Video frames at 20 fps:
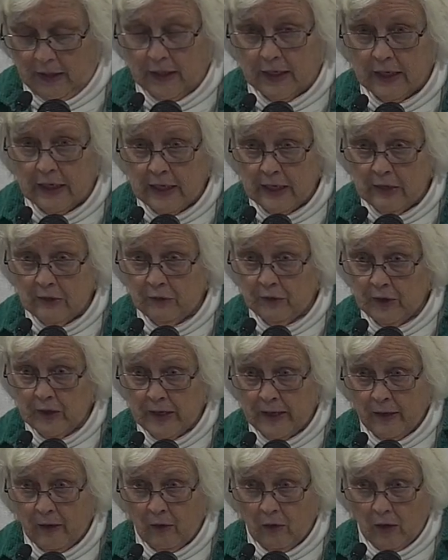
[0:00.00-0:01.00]
Easy
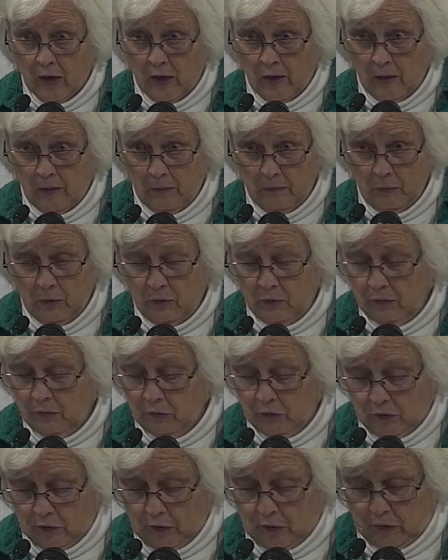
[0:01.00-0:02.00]
now, I'll move
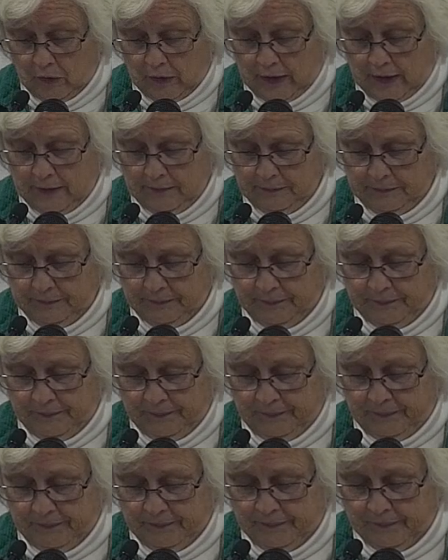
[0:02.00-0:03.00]
slowly.
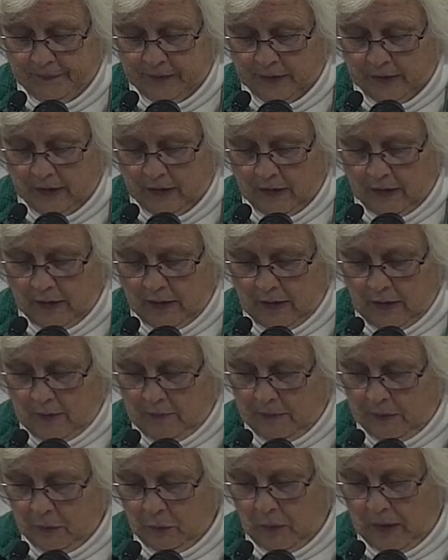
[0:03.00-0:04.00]

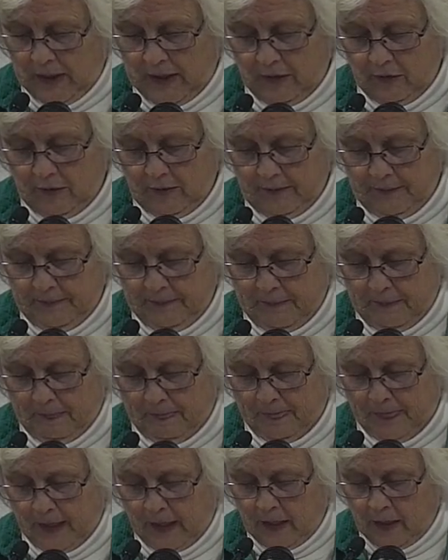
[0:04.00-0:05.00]
But wait.
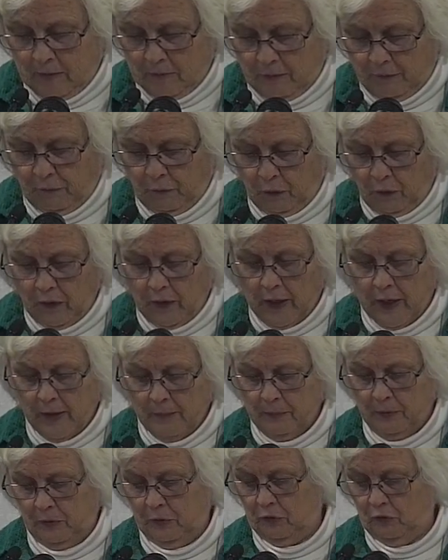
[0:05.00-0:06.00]
Before I
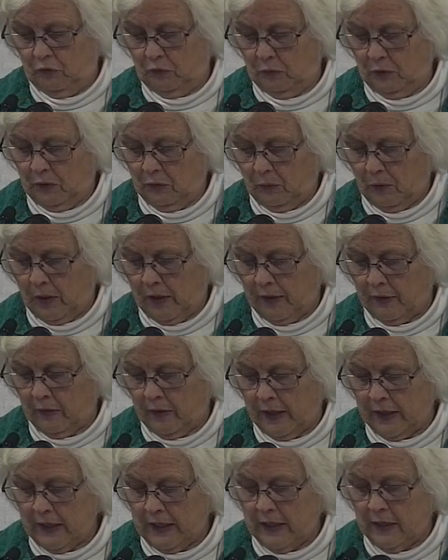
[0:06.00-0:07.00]
approached with water,
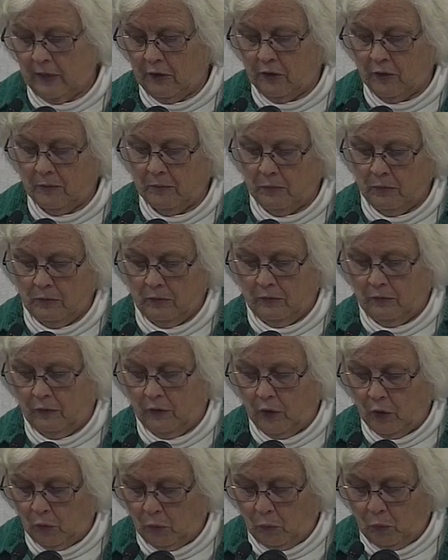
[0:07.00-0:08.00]
I needed to move
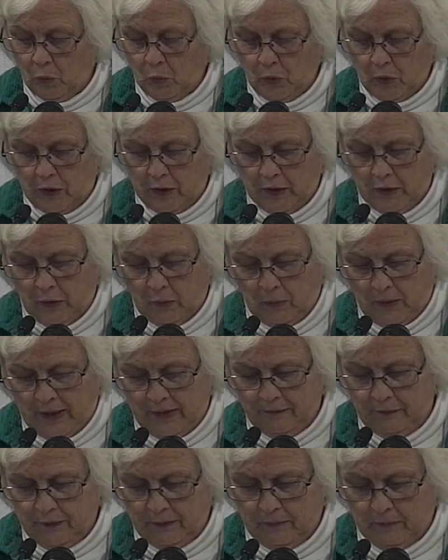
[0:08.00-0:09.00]
wood
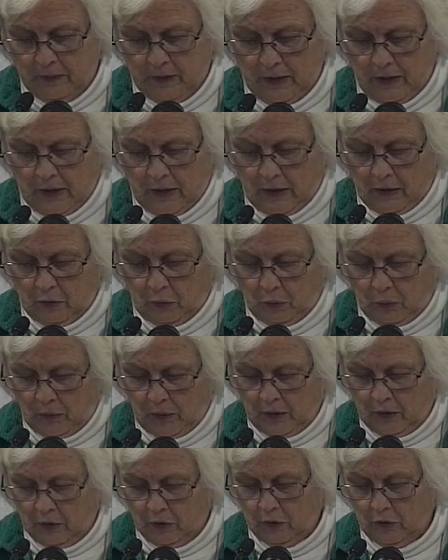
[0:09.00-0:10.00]
away from
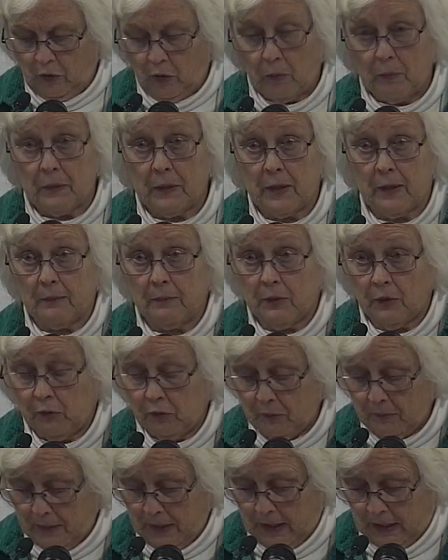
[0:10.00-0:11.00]
Critter to open up the
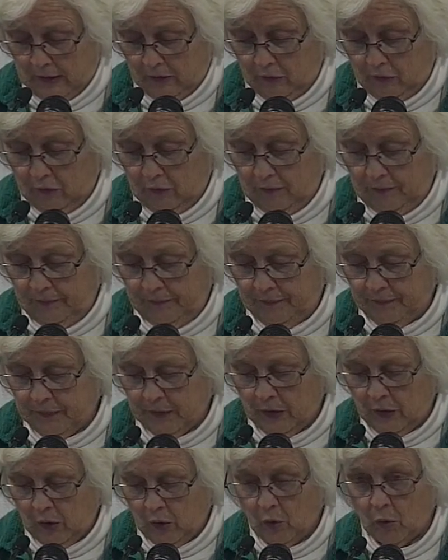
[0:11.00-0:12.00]
space
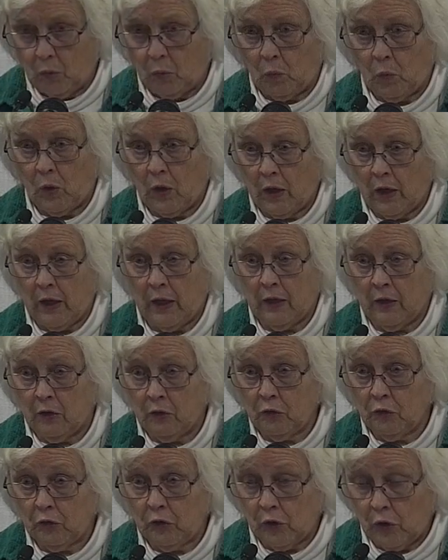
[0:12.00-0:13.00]
one
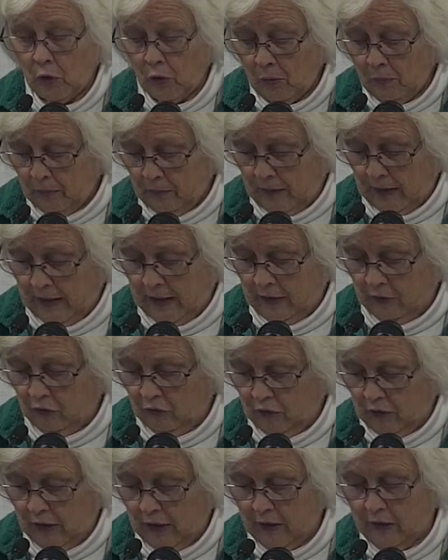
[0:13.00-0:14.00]
slow
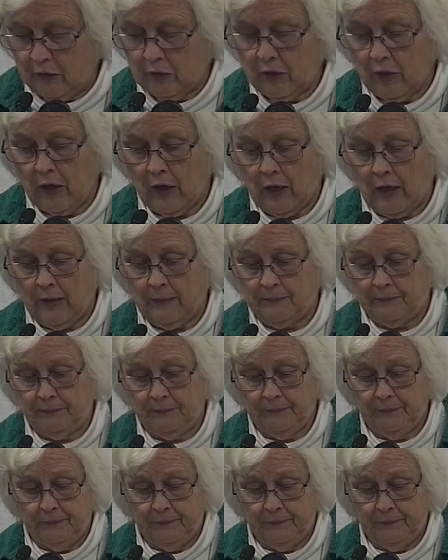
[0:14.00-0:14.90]
branch at a time.